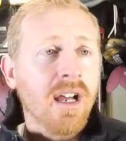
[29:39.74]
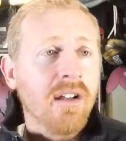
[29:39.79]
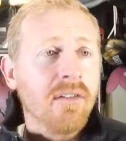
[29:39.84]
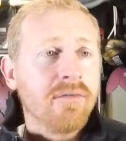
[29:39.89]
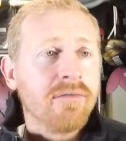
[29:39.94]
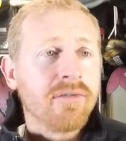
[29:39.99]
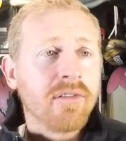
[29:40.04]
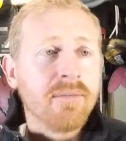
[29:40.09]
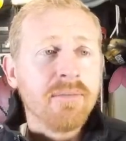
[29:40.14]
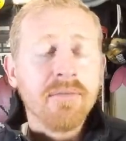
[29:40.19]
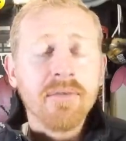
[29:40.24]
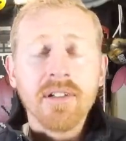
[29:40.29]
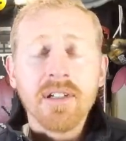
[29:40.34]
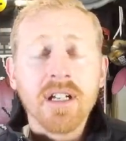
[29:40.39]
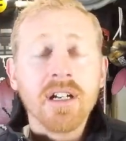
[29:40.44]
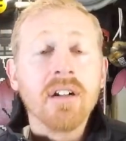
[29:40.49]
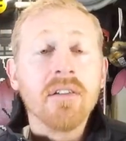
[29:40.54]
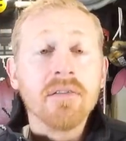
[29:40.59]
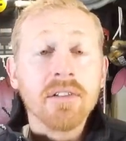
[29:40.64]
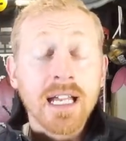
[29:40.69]
From,
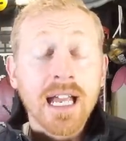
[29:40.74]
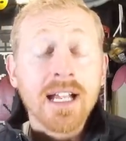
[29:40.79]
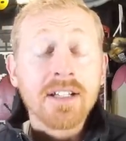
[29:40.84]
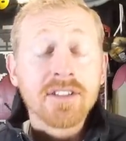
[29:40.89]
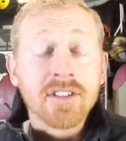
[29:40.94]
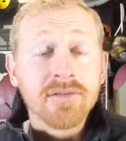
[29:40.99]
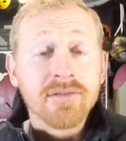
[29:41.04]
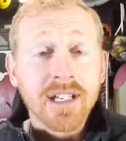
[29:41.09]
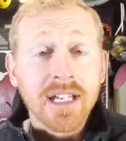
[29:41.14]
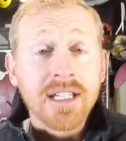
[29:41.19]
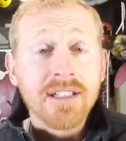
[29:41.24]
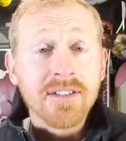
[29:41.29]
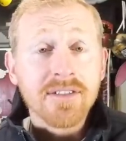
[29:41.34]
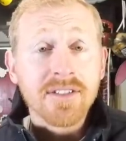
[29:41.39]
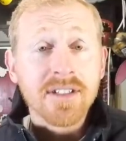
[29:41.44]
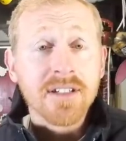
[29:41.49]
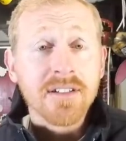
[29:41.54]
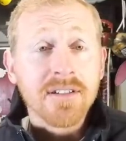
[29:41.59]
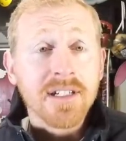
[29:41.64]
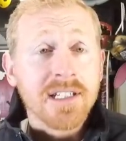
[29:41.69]
you know, Castlevania
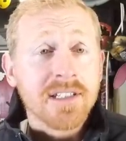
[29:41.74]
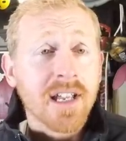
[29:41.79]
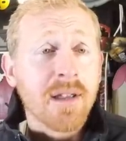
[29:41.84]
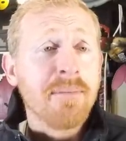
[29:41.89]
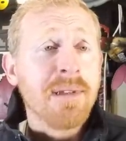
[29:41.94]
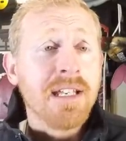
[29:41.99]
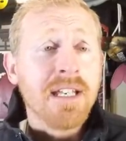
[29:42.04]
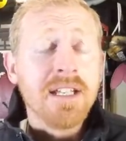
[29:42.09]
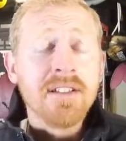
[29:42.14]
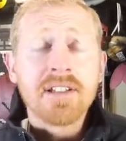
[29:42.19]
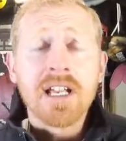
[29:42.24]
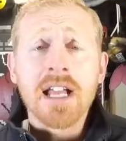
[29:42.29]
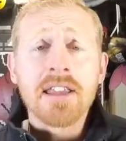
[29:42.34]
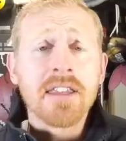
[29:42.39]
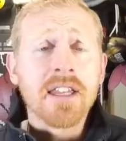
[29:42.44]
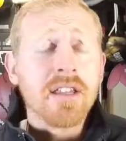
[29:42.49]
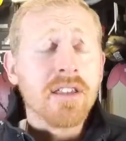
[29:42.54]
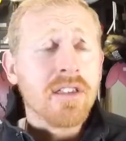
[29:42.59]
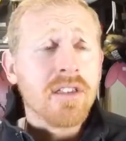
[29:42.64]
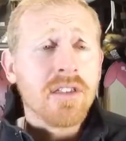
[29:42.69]
series. I mean, he's got
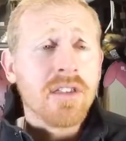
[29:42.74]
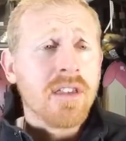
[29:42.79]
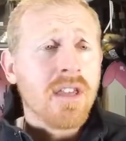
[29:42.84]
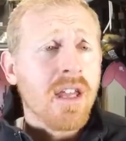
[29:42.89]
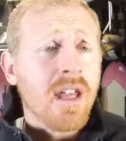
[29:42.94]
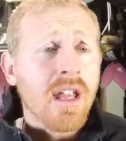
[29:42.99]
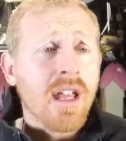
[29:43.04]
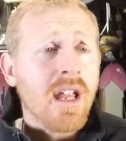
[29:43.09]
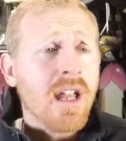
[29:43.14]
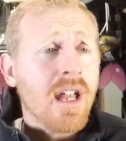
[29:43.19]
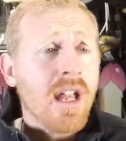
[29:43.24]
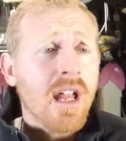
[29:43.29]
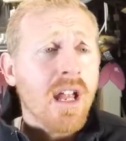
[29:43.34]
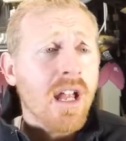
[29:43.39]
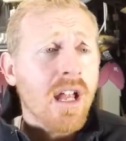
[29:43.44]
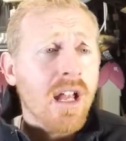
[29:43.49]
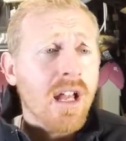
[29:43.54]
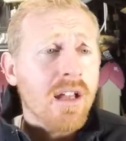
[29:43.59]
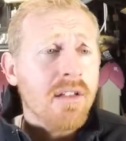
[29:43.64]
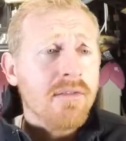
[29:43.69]
the
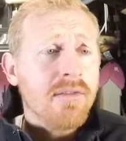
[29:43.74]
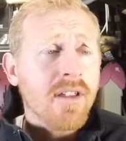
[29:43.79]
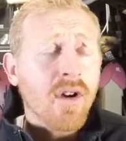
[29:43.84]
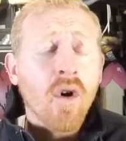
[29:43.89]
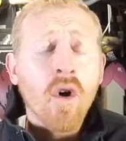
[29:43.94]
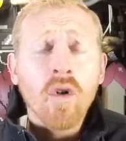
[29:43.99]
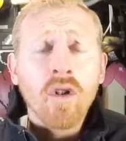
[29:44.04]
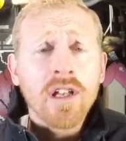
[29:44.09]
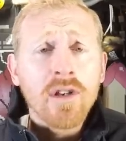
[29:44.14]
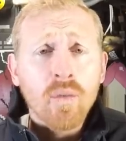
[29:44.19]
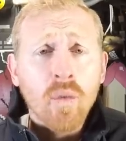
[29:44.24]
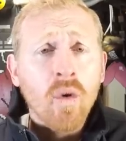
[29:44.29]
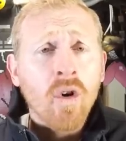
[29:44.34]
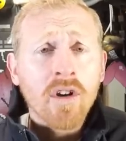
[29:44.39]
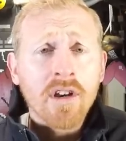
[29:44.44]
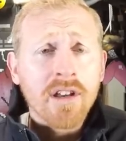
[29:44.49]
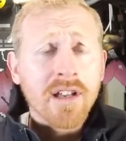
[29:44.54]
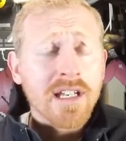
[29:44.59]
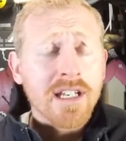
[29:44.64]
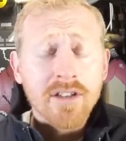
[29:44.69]
holy
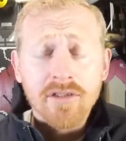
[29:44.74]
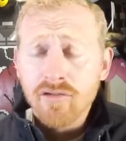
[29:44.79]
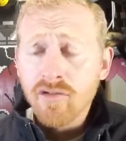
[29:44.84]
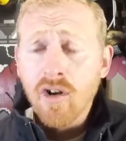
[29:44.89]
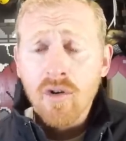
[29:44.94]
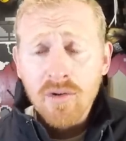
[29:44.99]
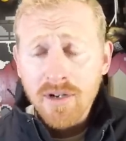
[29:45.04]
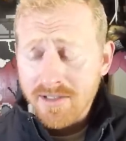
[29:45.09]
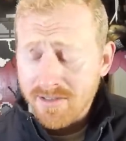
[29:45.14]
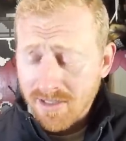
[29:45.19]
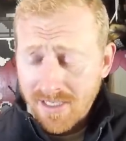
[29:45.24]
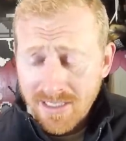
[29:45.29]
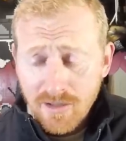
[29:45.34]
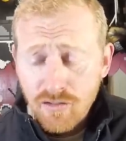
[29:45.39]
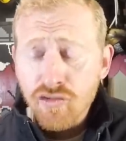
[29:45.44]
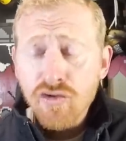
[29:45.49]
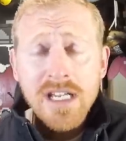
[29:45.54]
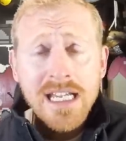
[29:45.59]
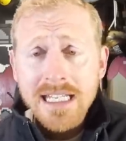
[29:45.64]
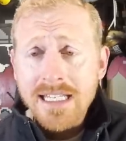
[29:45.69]
water that you throw and it's like
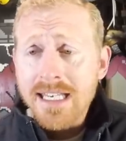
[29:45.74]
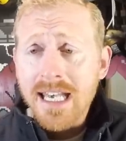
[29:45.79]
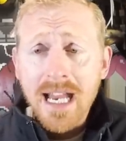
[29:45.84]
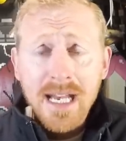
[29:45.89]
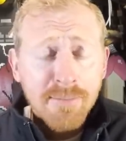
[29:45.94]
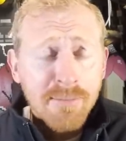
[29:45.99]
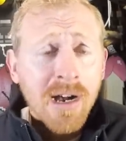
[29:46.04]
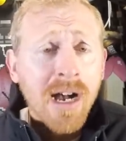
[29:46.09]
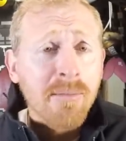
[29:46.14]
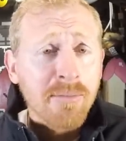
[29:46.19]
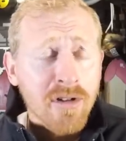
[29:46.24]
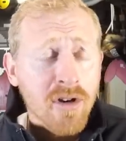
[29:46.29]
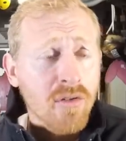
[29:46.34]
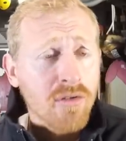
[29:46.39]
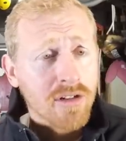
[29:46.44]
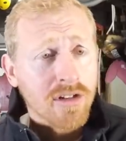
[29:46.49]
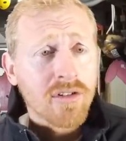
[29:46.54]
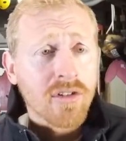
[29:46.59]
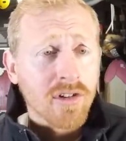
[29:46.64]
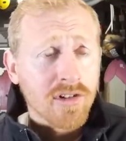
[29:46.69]
green napalm
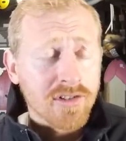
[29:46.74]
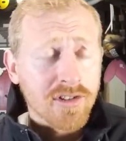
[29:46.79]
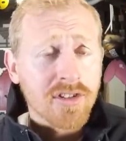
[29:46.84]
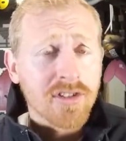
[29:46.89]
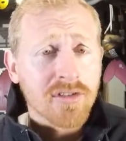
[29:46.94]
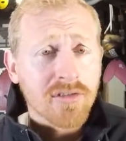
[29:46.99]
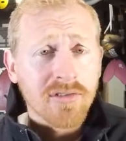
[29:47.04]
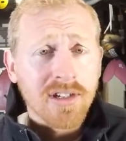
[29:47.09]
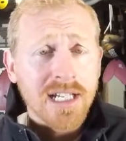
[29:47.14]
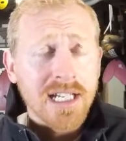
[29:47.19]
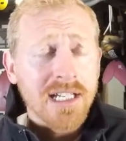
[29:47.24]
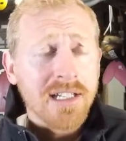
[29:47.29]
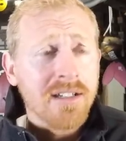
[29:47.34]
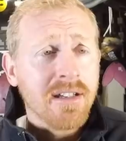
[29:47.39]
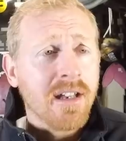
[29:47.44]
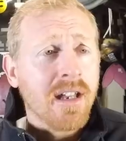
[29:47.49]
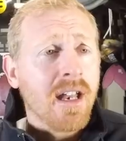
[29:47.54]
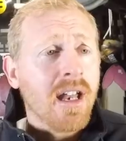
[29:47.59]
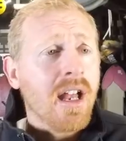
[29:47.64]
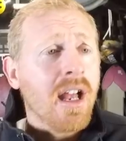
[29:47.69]
going across the screen.
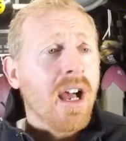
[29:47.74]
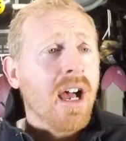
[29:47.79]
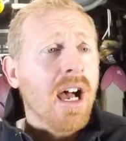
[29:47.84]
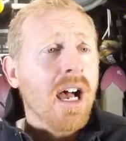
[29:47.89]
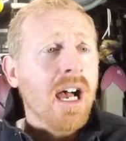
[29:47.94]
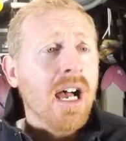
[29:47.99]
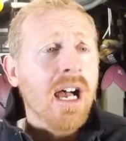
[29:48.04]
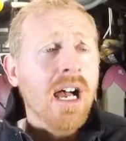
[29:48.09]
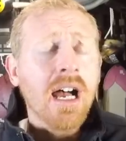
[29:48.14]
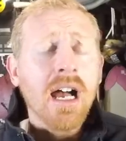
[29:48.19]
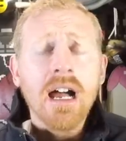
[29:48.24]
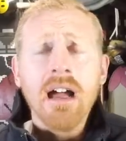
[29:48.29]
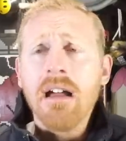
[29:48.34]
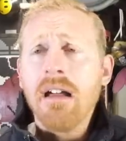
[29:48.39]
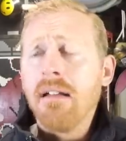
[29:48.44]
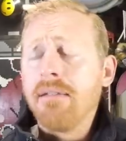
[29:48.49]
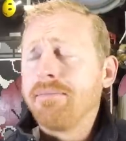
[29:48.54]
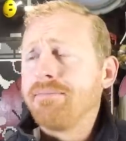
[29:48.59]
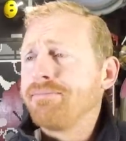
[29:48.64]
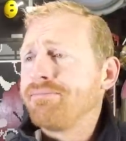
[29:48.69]
The